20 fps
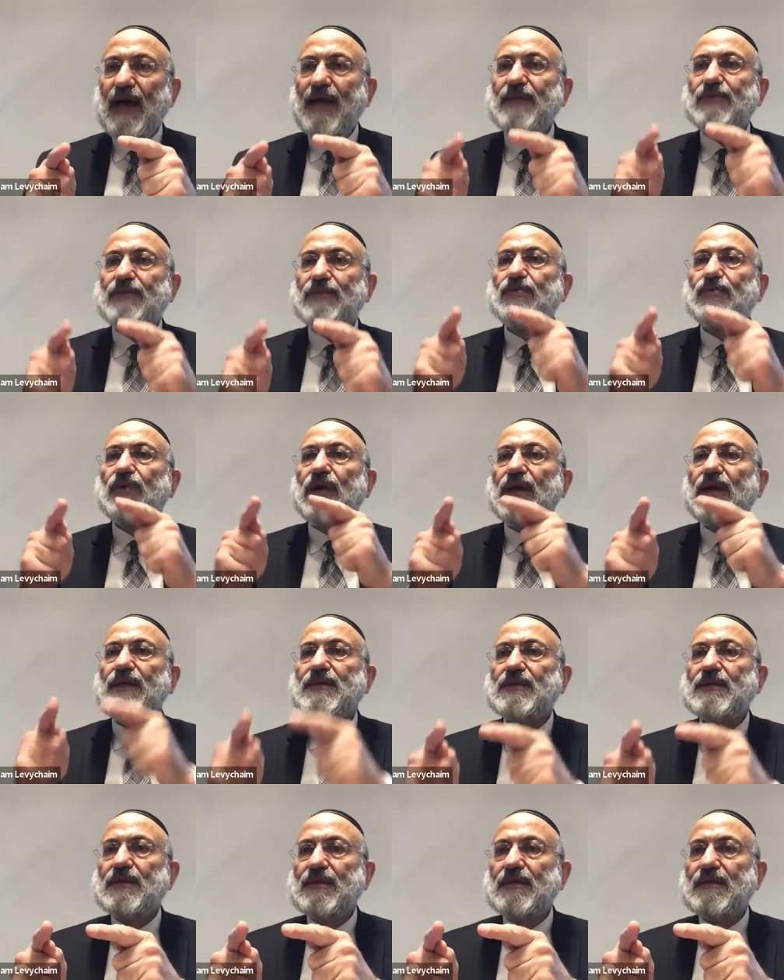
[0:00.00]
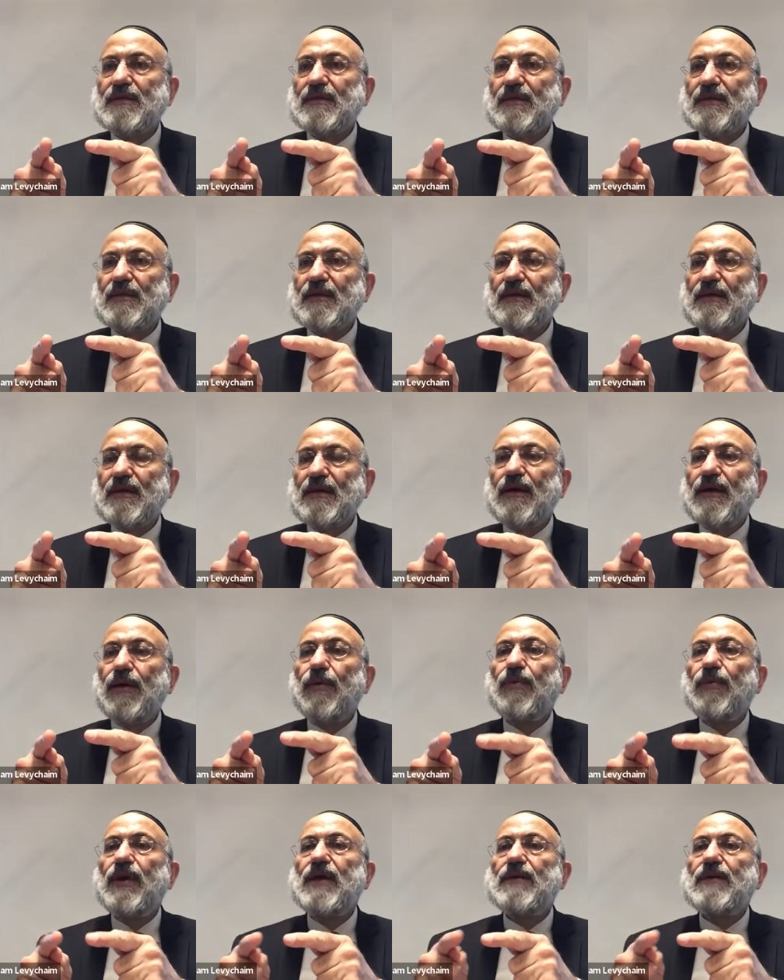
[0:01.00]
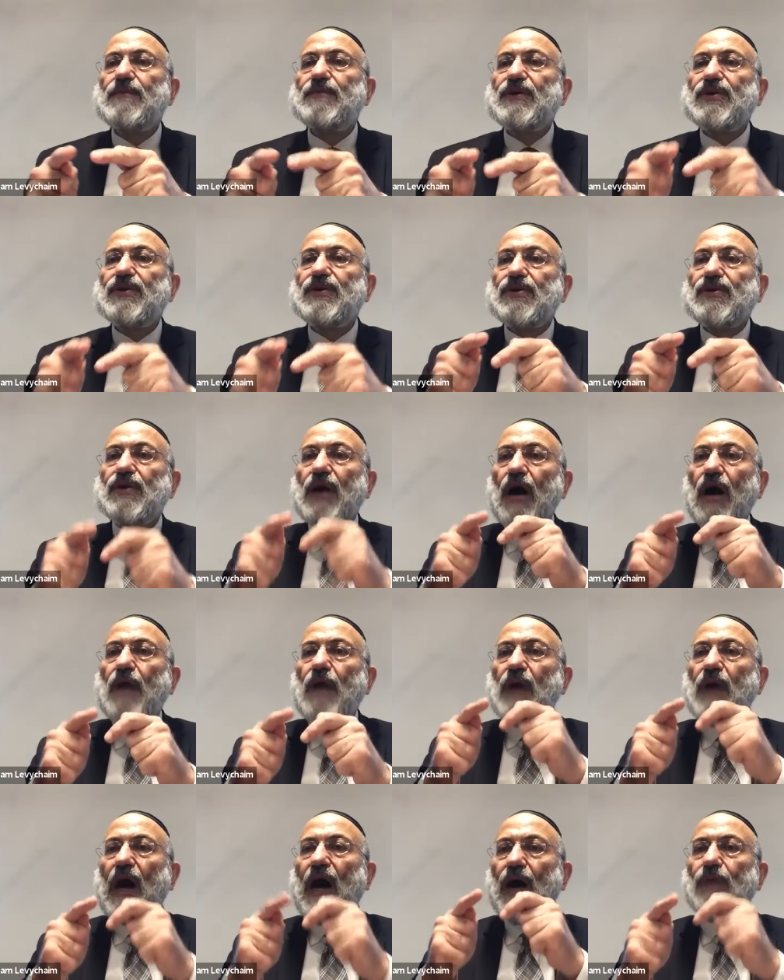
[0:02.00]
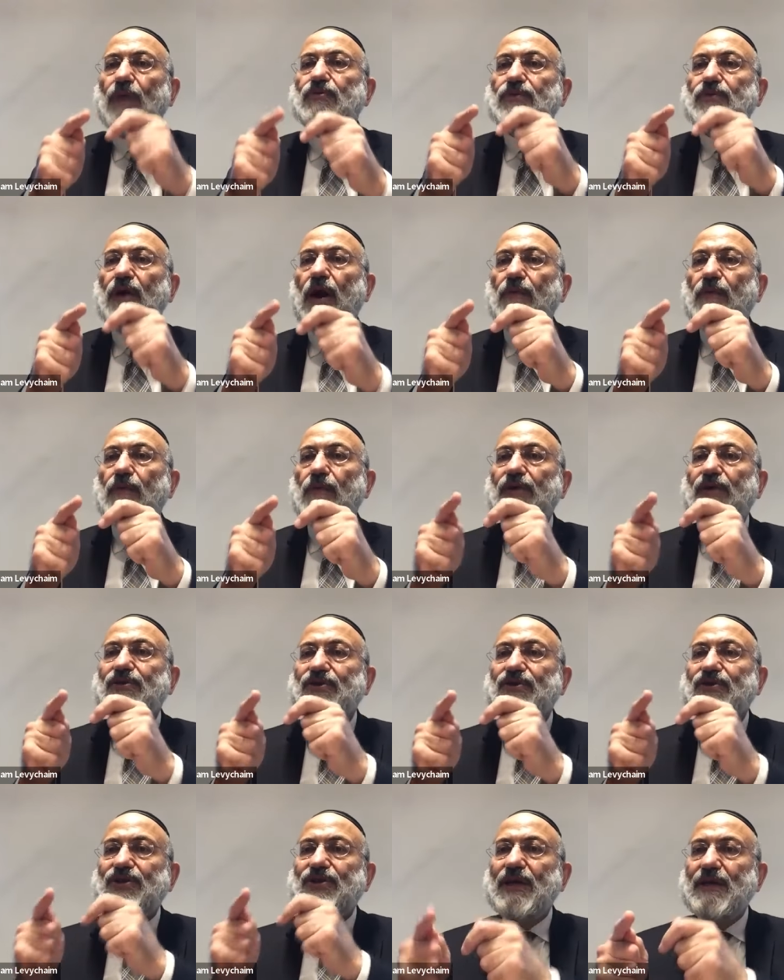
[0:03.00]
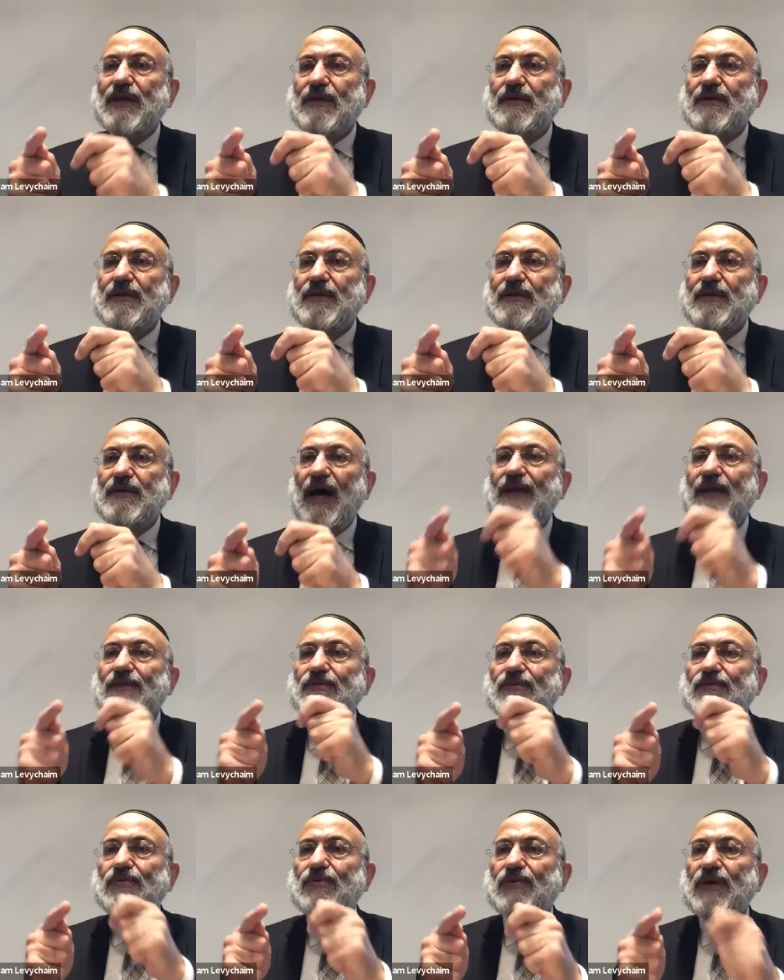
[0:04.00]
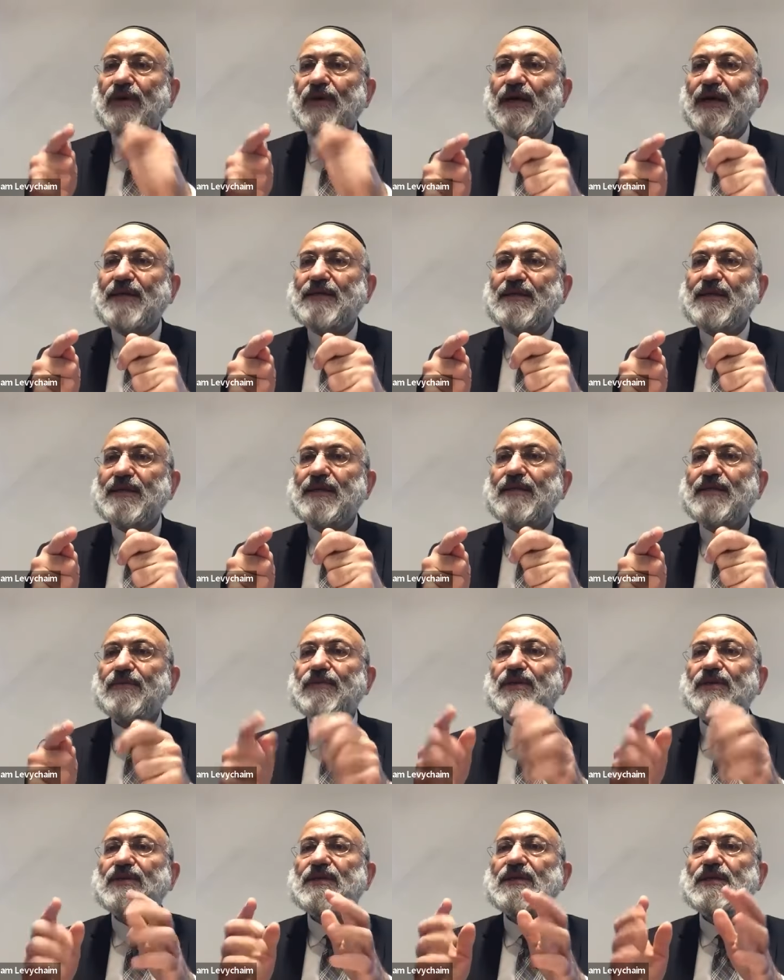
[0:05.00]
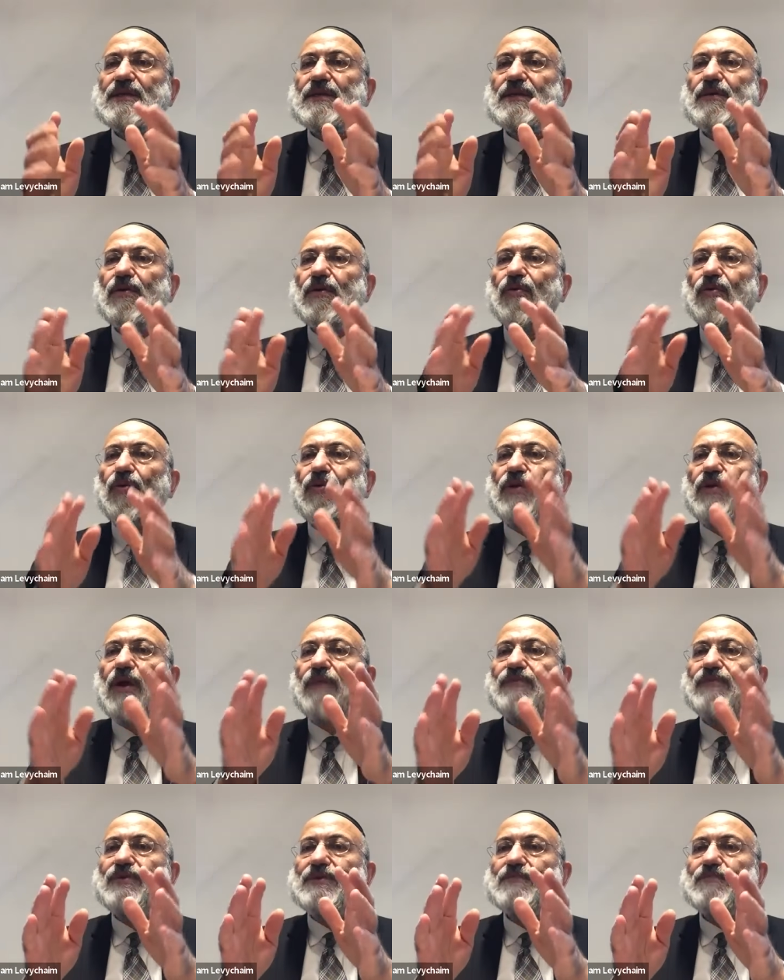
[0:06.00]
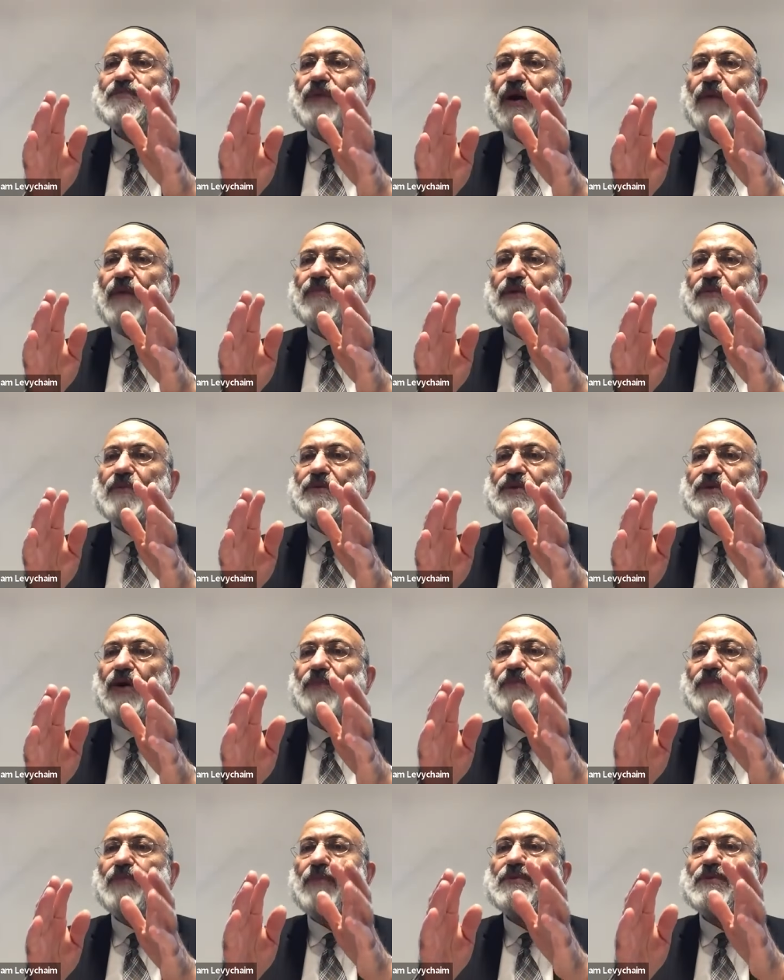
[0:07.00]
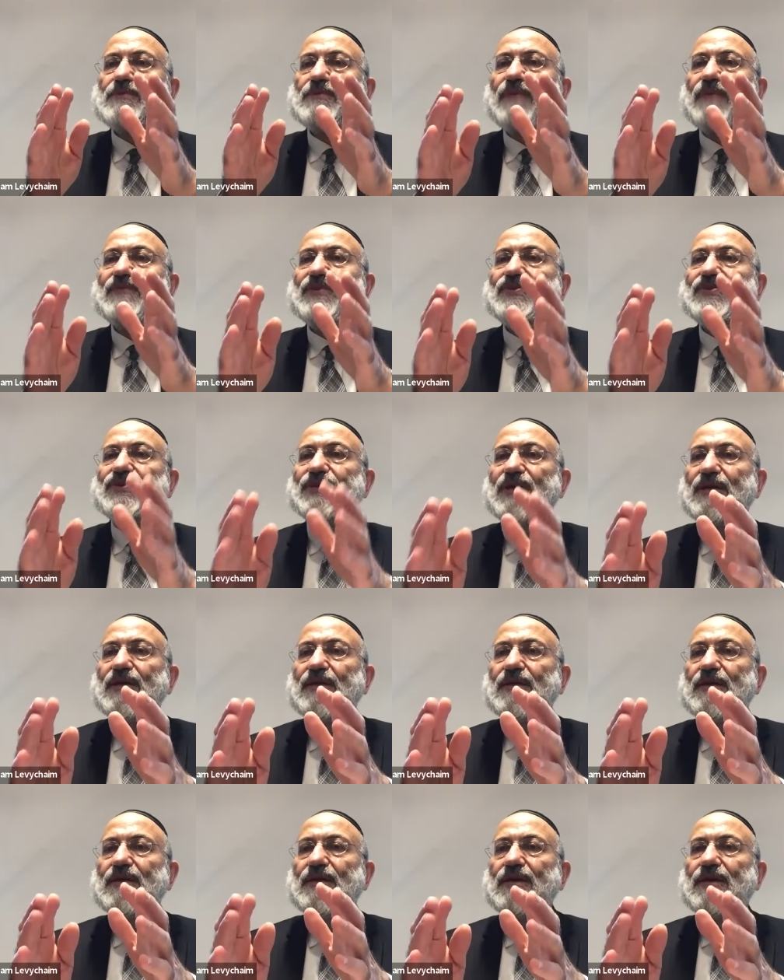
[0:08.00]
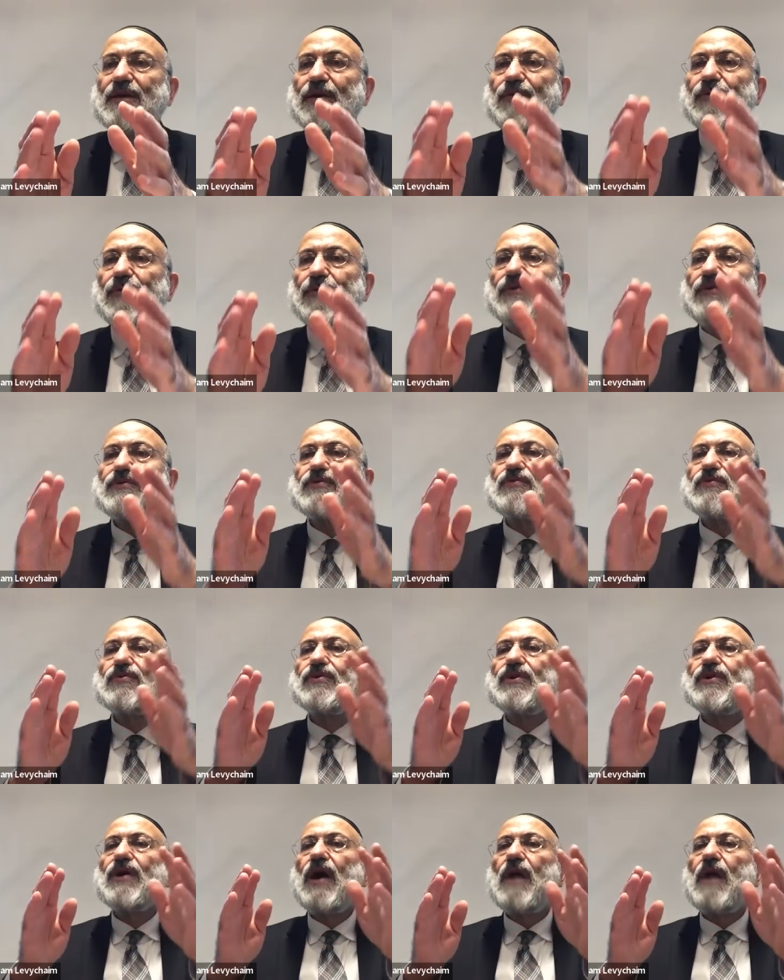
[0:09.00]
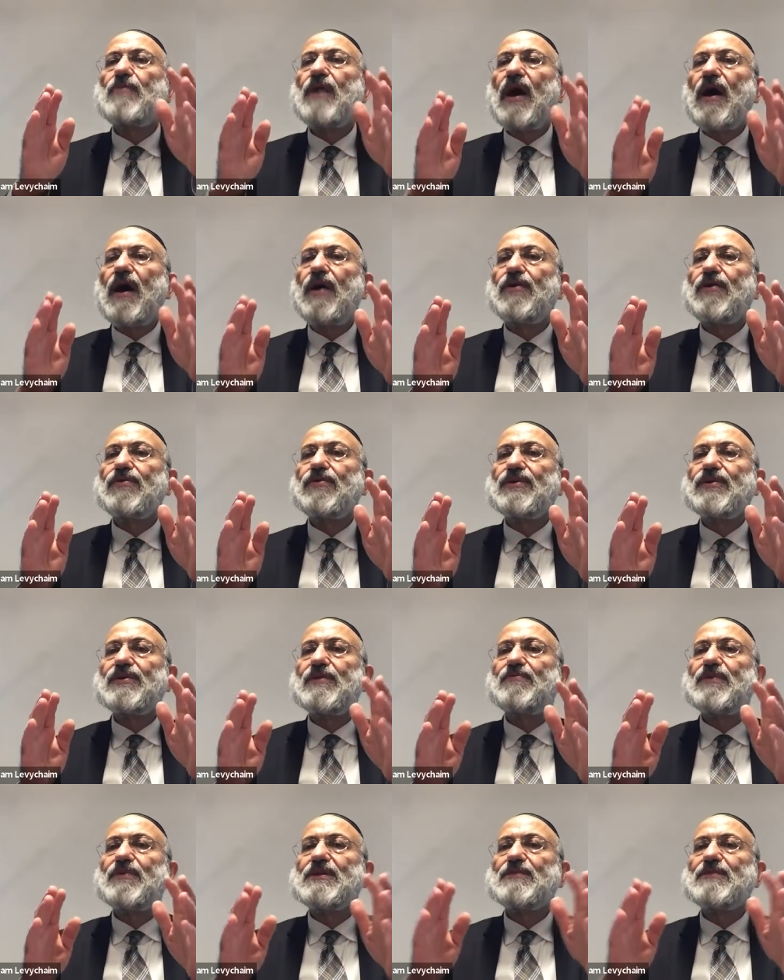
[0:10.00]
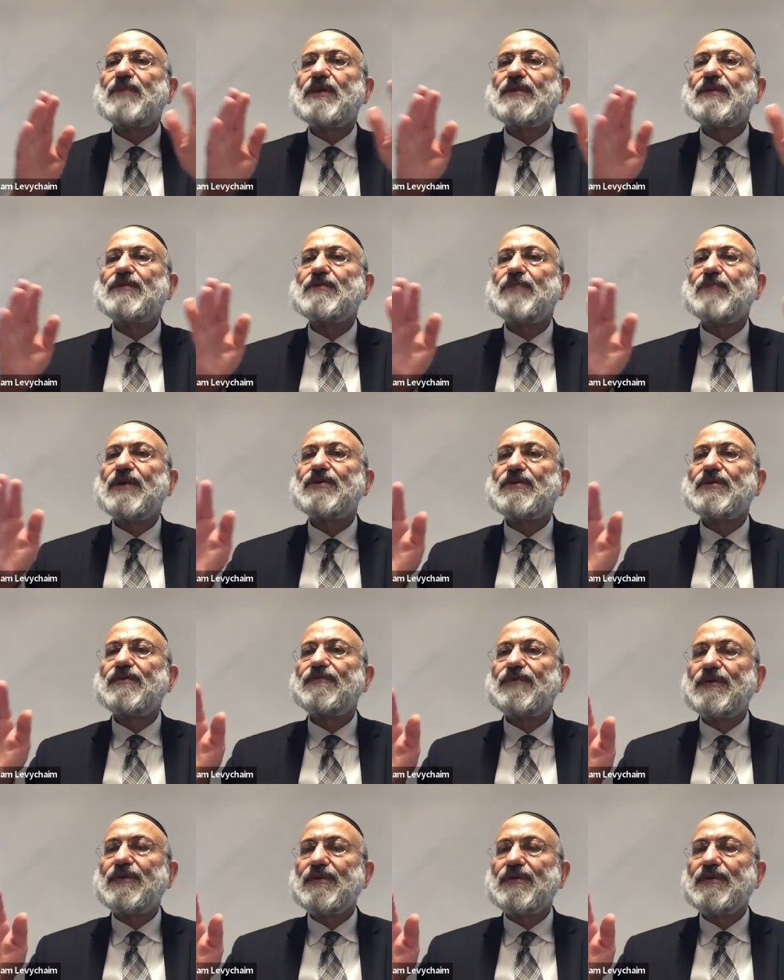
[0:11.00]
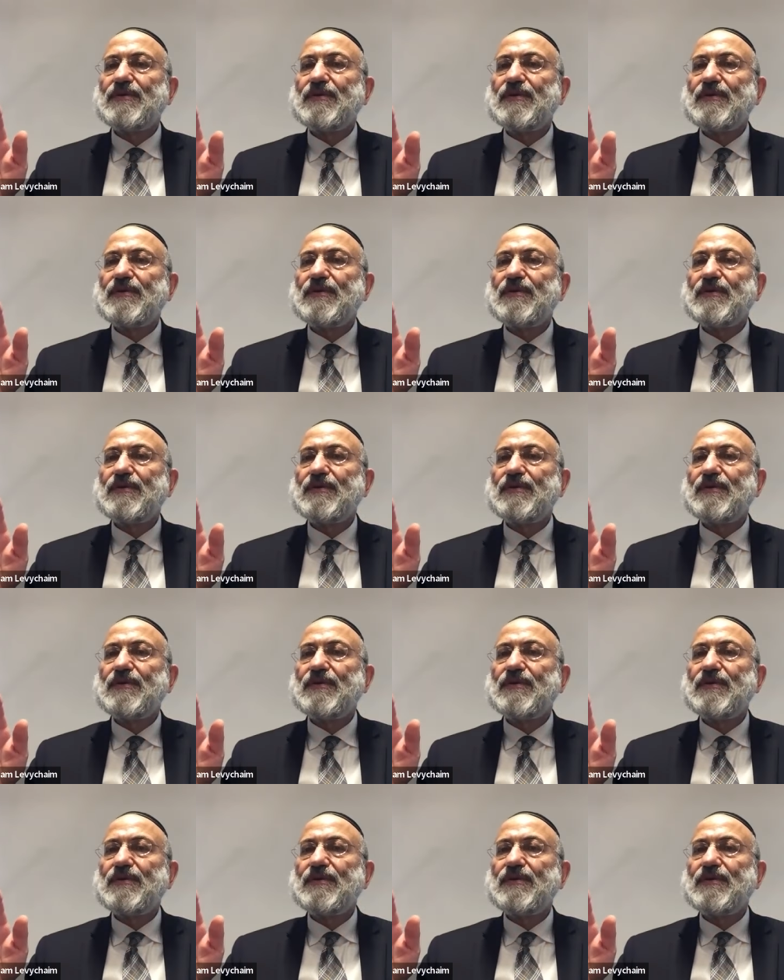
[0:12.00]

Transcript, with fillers: and do chesed. When we come out of our shell and do chesed, we see all of these problems are problems of the shell. Once you come out, perspective is much different.